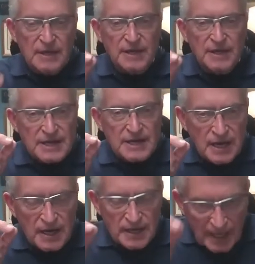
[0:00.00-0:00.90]
In
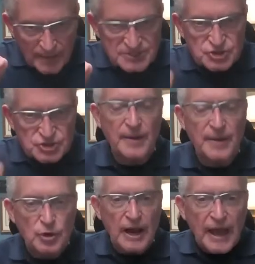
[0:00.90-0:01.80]
Amos
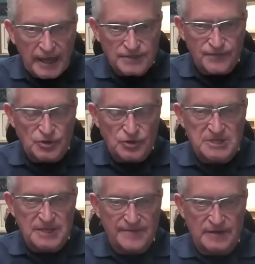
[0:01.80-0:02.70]
chapter 8, verse
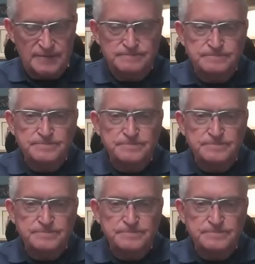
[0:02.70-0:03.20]
11,